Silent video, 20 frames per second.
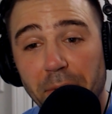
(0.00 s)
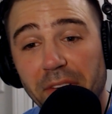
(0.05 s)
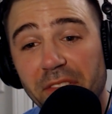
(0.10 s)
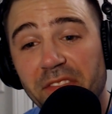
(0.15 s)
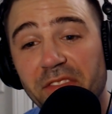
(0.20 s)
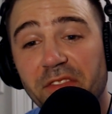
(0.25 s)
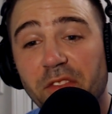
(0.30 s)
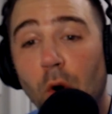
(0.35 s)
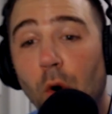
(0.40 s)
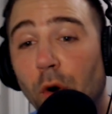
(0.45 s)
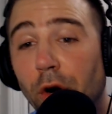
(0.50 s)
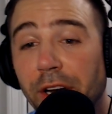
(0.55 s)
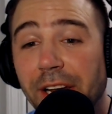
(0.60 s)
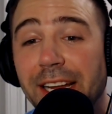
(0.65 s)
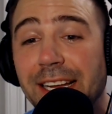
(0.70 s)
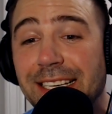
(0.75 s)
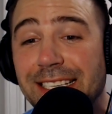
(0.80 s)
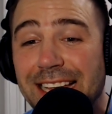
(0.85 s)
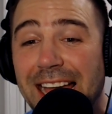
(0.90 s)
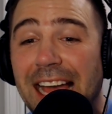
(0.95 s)
before
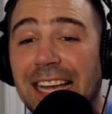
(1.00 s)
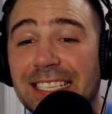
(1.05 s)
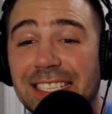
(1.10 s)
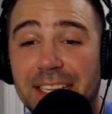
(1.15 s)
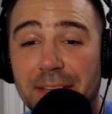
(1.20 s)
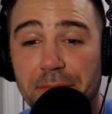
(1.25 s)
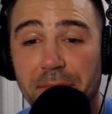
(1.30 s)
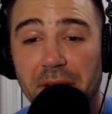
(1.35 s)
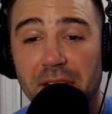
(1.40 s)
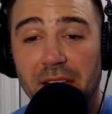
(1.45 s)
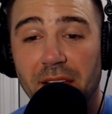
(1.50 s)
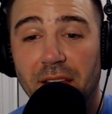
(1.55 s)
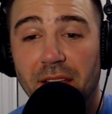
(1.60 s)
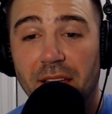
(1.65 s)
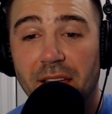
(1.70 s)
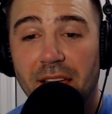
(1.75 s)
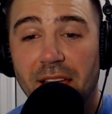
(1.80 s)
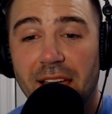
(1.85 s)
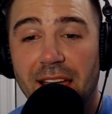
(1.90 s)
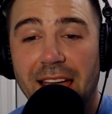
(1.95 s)
he texted
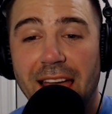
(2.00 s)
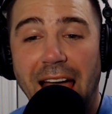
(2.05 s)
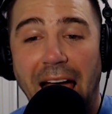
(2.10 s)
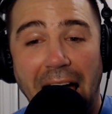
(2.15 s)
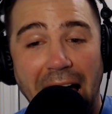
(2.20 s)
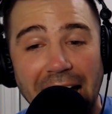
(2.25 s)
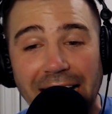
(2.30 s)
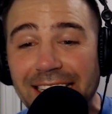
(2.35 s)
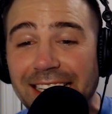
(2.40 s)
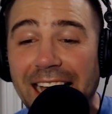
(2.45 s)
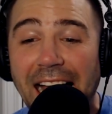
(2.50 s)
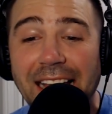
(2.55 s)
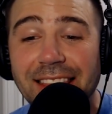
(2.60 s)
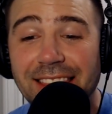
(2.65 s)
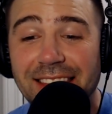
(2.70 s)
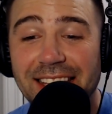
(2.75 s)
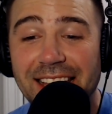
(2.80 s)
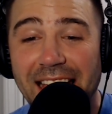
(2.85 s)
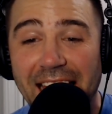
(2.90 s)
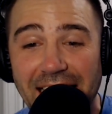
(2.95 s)
me, I
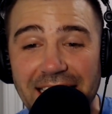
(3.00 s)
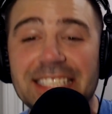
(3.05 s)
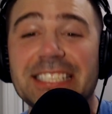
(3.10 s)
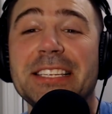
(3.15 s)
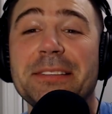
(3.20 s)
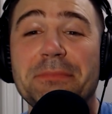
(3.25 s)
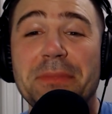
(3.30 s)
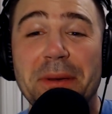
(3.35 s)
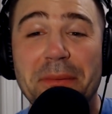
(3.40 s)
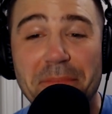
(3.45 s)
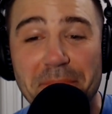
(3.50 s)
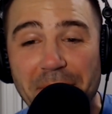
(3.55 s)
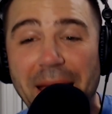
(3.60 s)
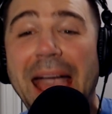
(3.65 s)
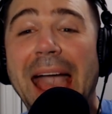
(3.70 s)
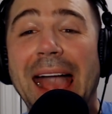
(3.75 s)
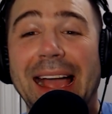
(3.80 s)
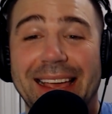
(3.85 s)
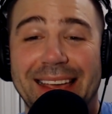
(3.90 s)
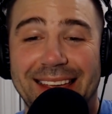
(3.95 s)
got the estimate
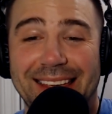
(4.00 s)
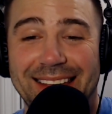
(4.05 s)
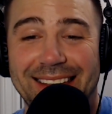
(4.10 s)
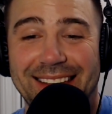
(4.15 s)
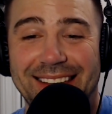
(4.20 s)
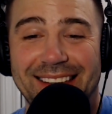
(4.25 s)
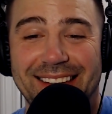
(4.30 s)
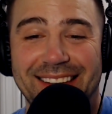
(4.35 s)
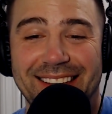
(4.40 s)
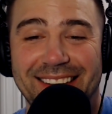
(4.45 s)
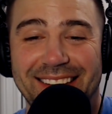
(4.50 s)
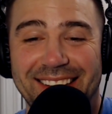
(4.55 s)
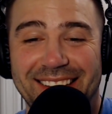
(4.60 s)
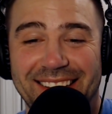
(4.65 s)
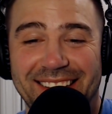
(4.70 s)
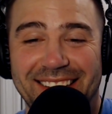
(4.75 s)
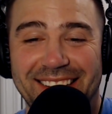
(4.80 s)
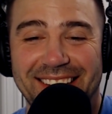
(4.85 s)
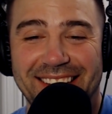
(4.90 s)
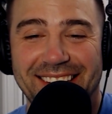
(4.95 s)
back
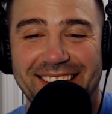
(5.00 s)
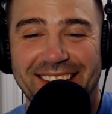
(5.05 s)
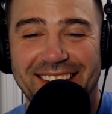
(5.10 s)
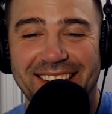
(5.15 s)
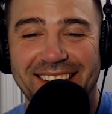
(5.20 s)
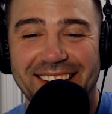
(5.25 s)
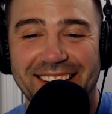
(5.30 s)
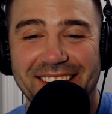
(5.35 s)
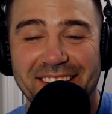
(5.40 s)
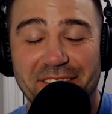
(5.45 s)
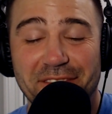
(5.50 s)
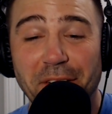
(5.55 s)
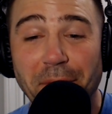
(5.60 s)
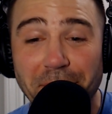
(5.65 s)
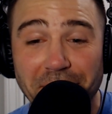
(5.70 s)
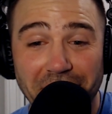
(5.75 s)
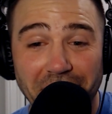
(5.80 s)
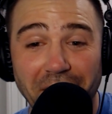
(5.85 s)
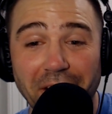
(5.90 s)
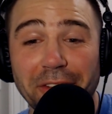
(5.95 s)

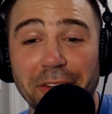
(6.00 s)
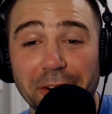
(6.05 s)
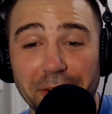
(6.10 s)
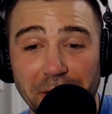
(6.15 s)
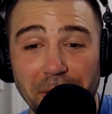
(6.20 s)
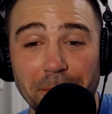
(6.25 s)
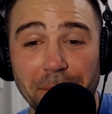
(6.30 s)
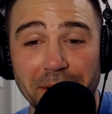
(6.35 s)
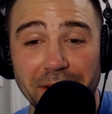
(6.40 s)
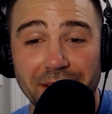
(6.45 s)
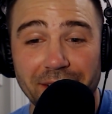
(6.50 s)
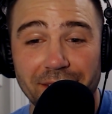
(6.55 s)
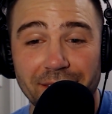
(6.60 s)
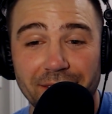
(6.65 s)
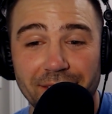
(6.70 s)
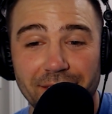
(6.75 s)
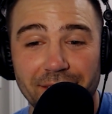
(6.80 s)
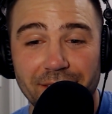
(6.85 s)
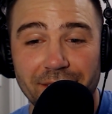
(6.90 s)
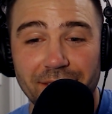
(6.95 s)
from the other company.
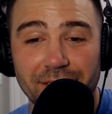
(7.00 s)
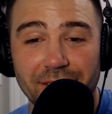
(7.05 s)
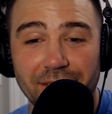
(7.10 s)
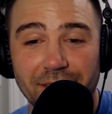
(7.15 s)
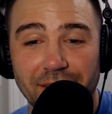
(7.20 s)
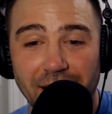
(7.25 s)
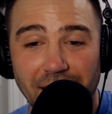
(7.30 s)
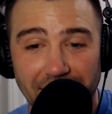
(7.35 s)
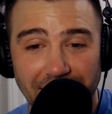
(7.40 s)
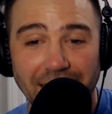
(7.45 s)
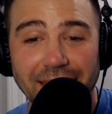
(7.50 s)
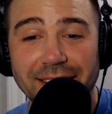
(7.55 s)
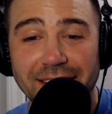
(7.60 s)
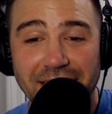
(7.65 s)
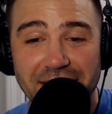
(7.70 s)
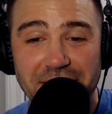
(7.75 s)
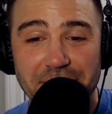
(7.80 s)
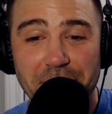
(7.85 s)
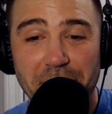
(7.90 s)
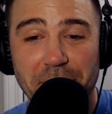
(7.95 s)
I
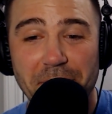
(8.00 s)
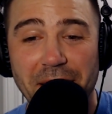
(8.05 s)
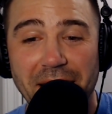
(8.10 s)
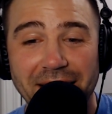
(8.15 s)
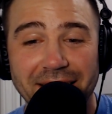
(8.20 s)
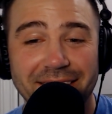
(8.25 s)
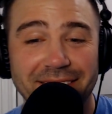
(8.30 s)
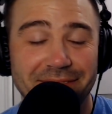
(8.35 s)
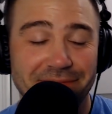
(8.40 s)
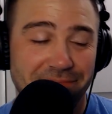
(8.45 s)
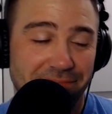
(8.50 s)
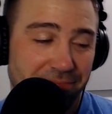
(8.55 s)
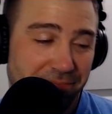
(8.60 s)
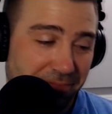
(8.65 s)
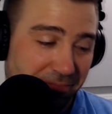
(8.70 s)
got the estimate back.